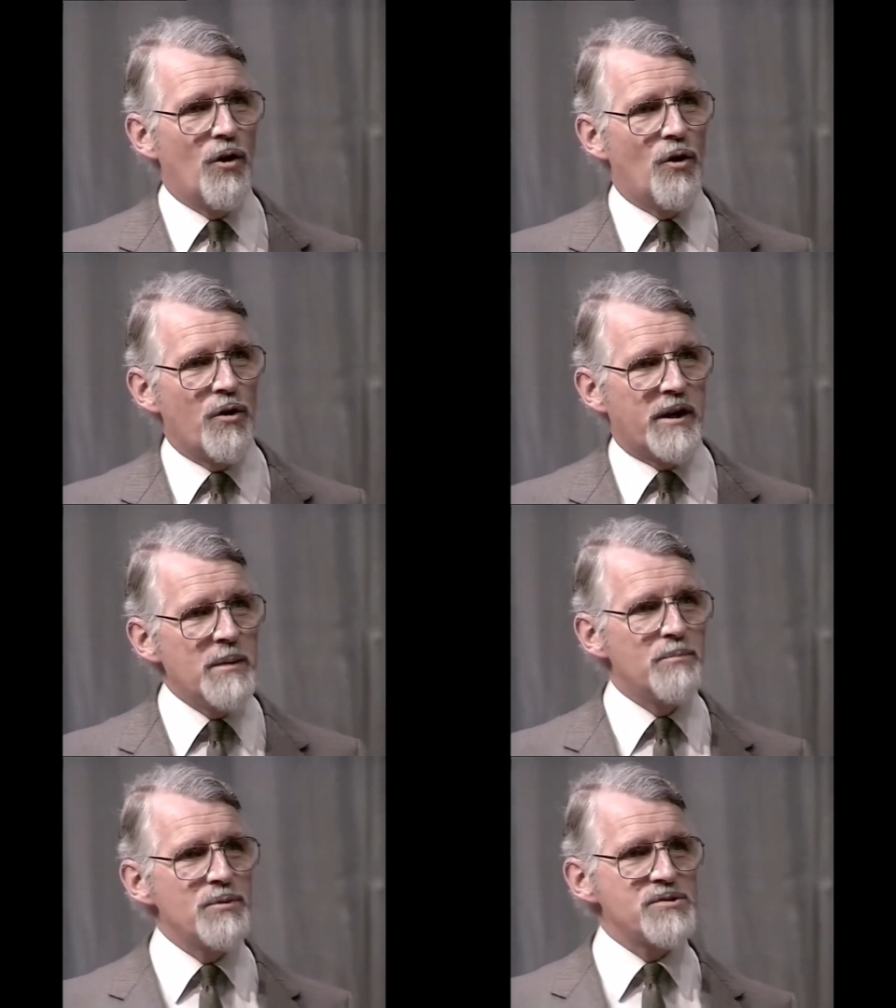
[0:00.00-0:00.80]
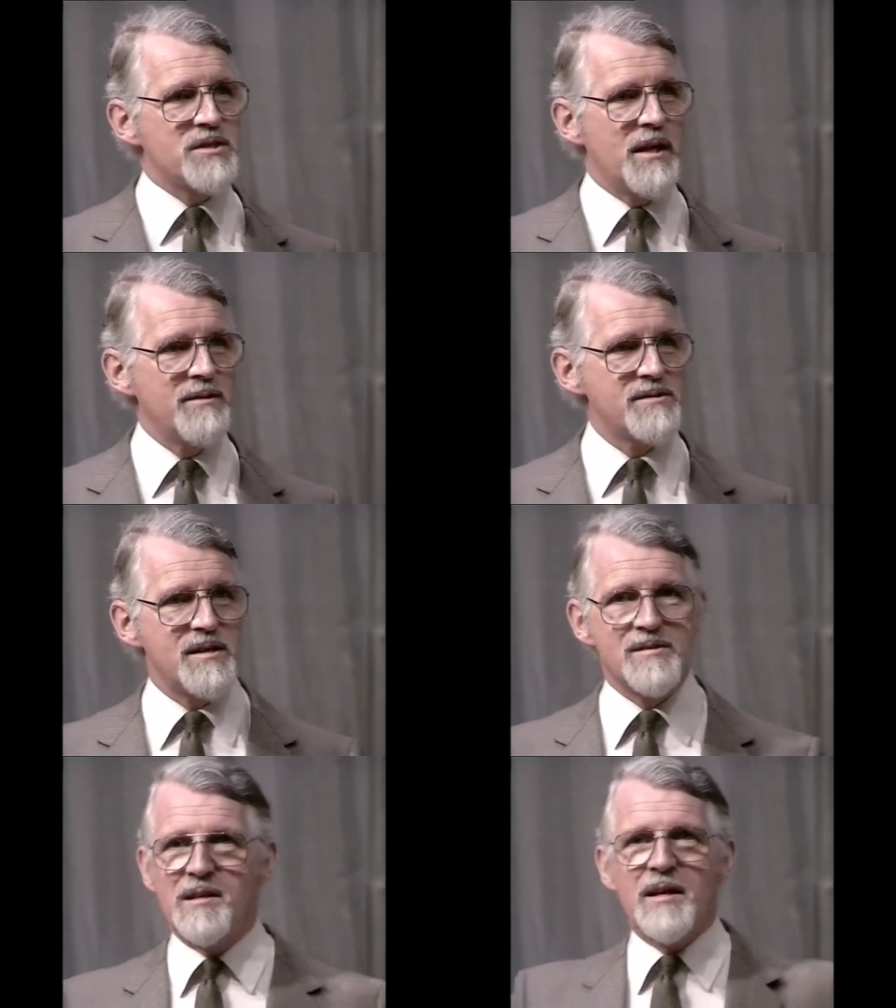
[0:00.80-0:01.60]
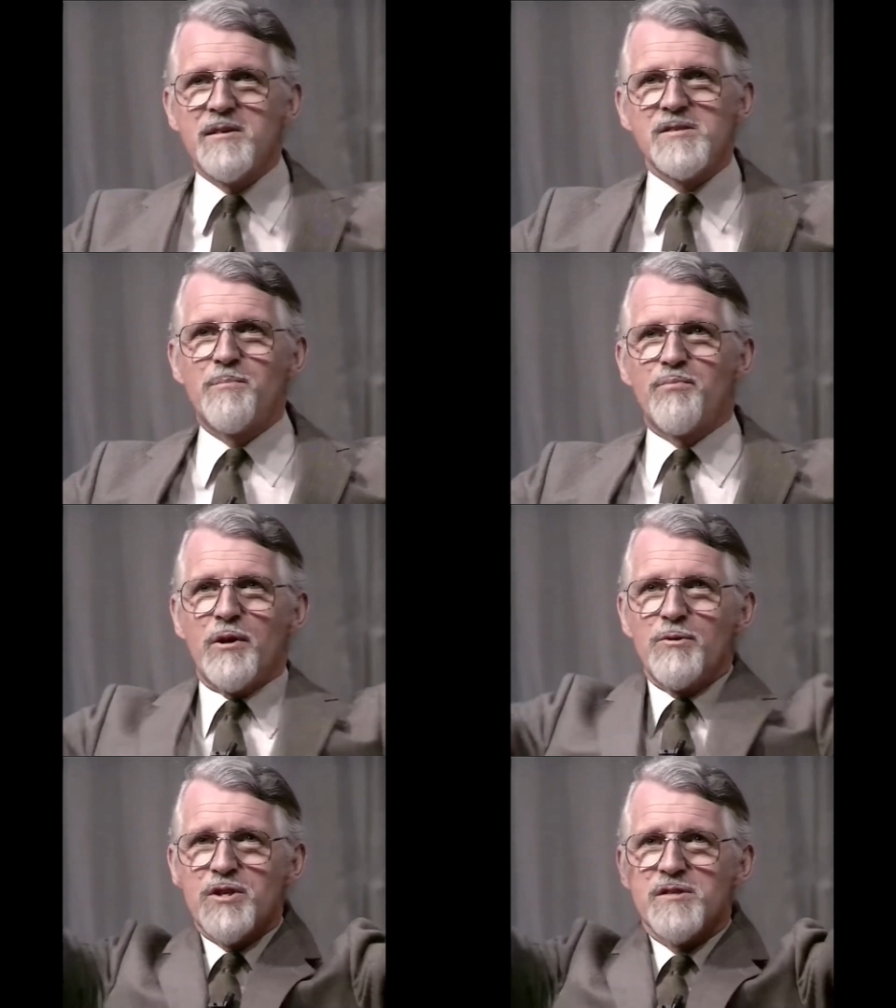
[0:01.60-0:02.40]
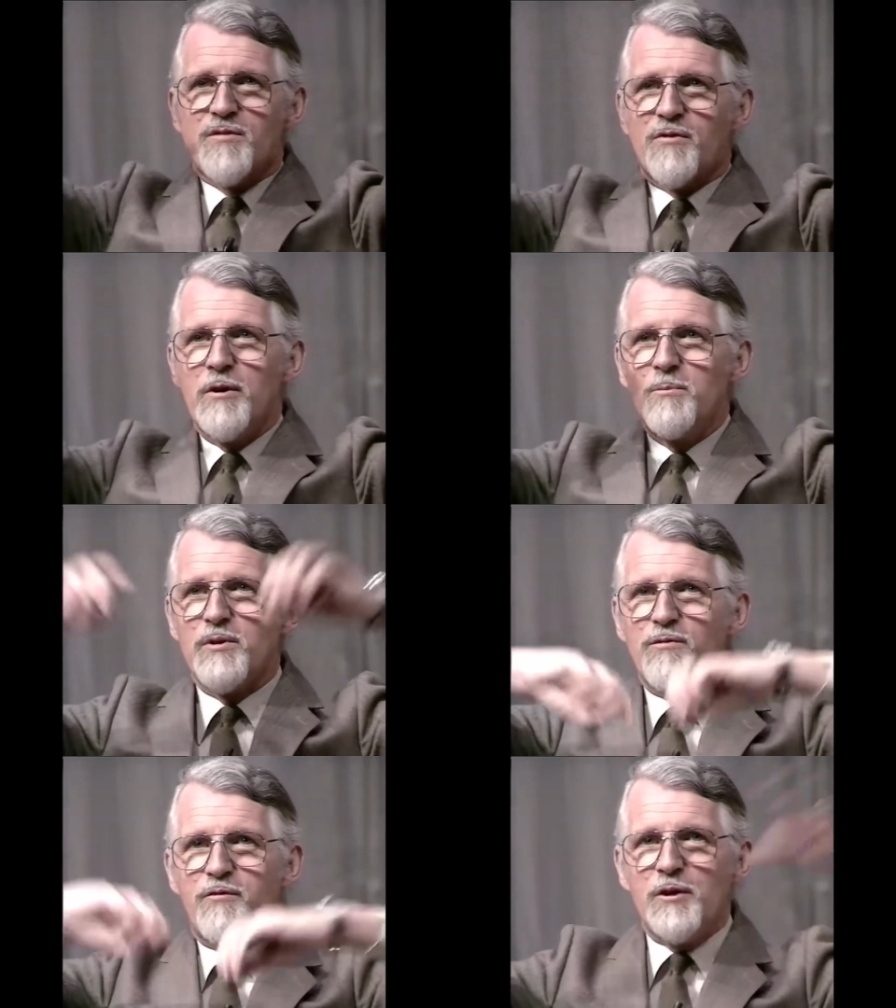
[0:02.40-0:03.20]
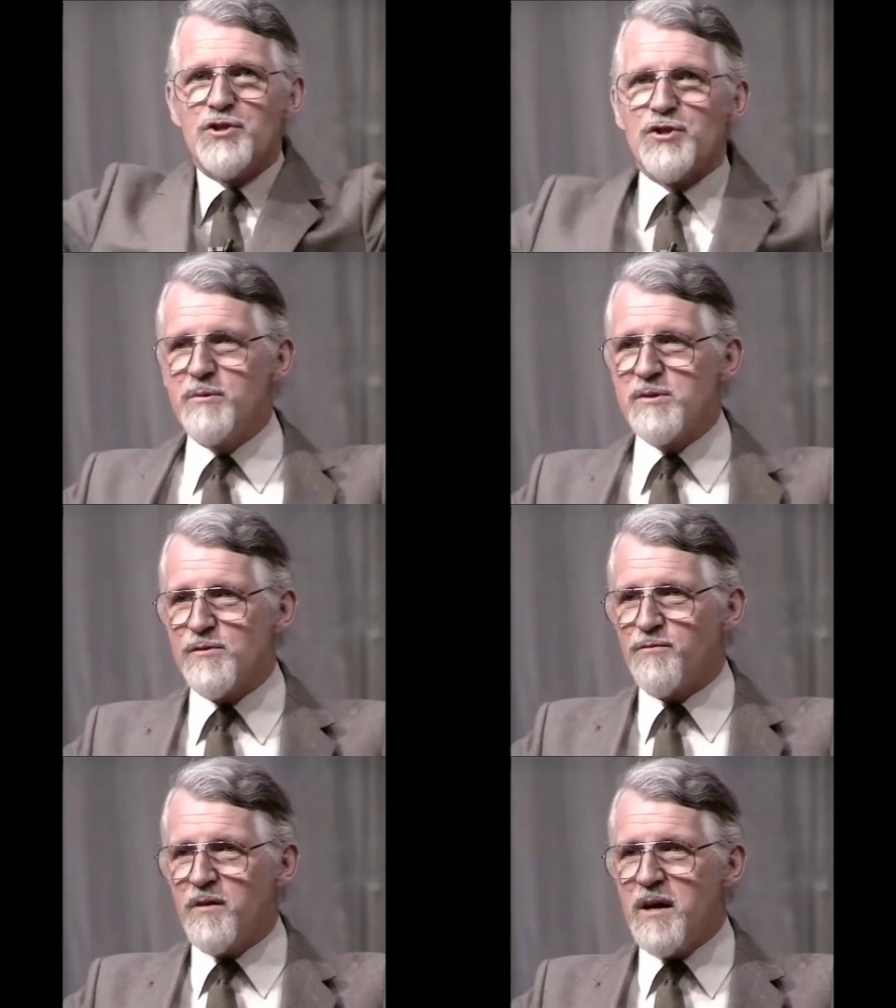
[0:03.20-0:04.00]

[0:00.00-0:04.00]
Or Hebrews 10 says, Let us approach his throne with full assurance of